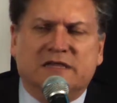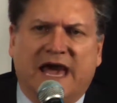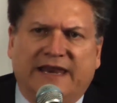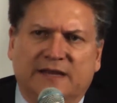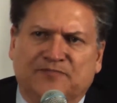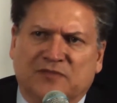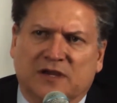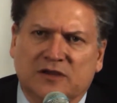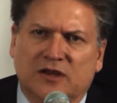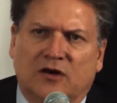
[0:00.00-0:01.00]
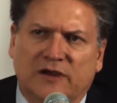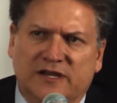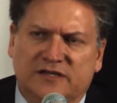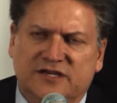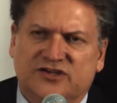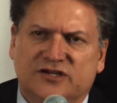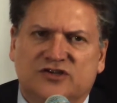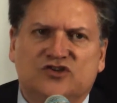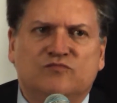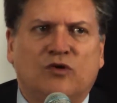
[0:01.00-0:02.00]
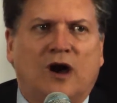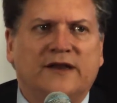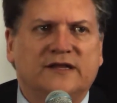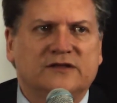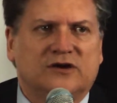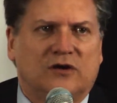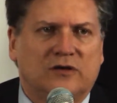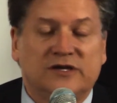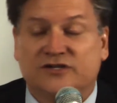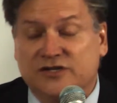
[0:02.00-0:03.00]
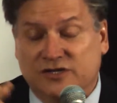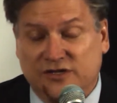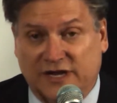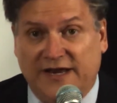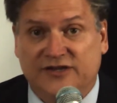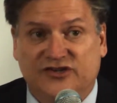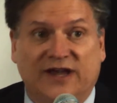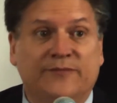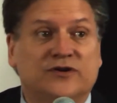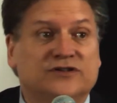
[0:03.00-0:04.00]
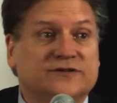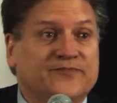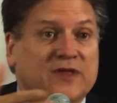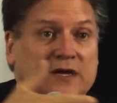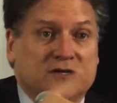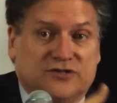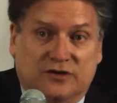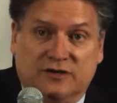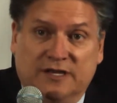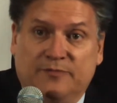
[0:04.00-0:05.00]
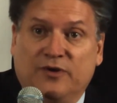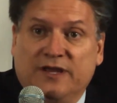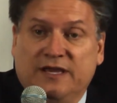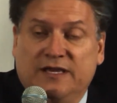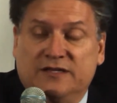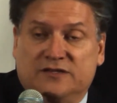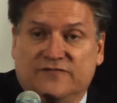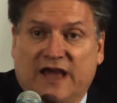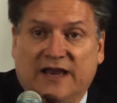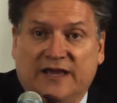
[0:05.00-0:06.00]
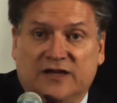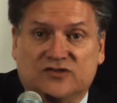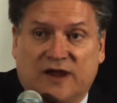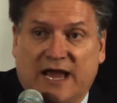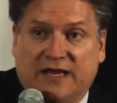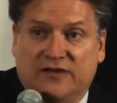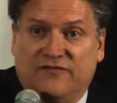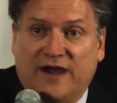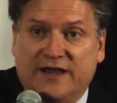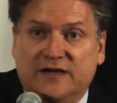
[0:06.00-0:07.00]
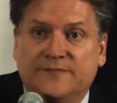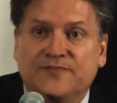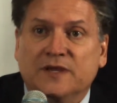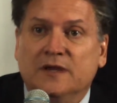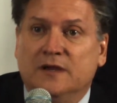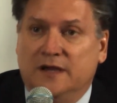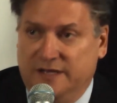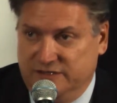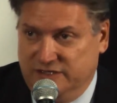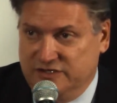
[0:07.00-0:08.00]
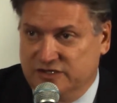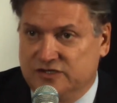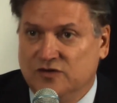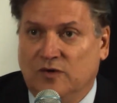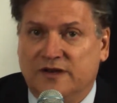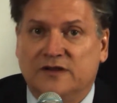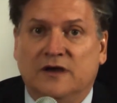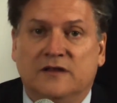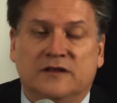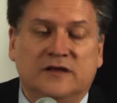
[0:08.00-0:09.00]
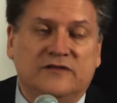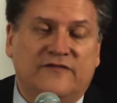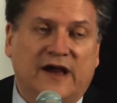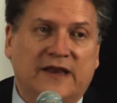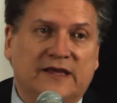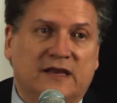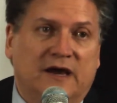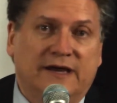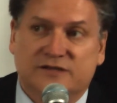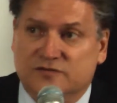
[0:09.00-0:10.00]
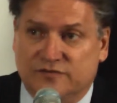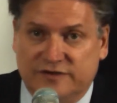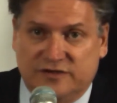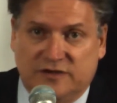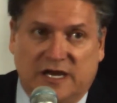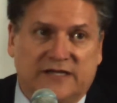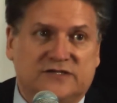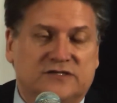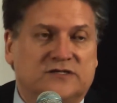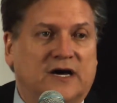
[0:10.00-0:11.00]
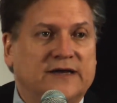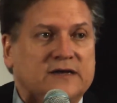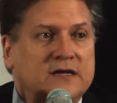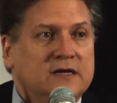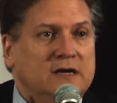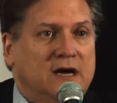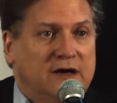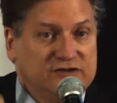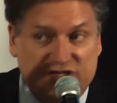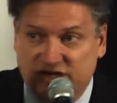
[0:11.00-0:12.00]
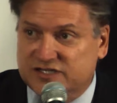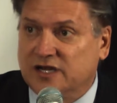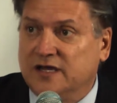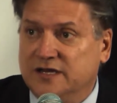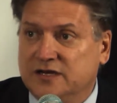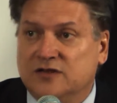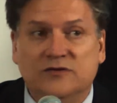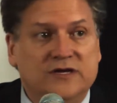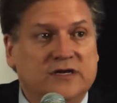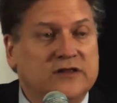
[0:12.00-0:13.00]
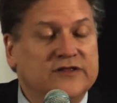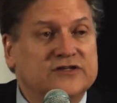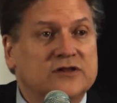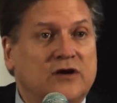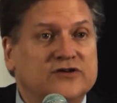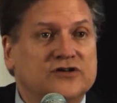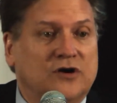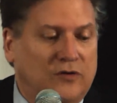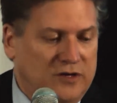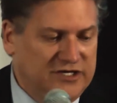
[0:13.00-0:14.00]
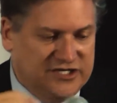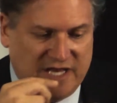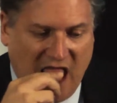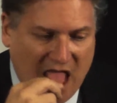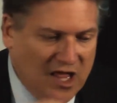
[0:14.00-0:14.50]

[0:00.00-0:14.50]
that, you know, in addition to broadening the coalition to the United Chambers, certainly bringing in Valley on Track and VICA, in addition to what the Valley Alliance with Richard Katz has done, CSUN included in this larger coalition.